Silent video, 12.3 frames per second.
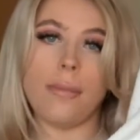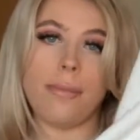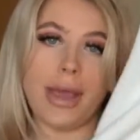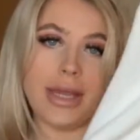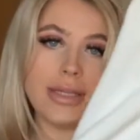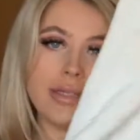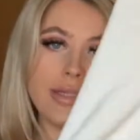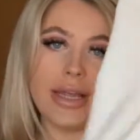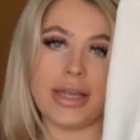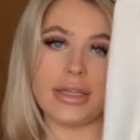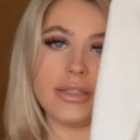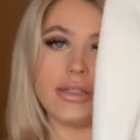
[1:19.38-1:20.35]

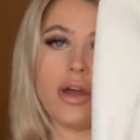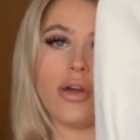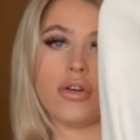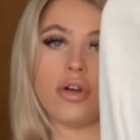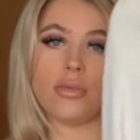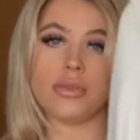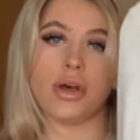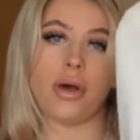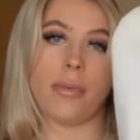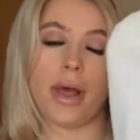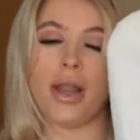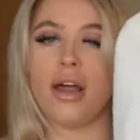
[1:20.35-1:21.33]
basic Zara crop
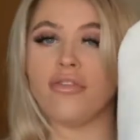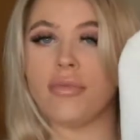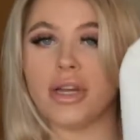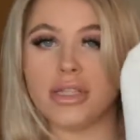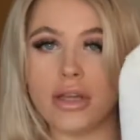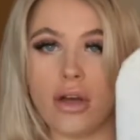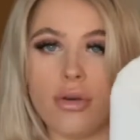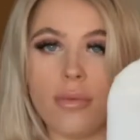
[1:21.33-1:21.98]
top. I love my Zara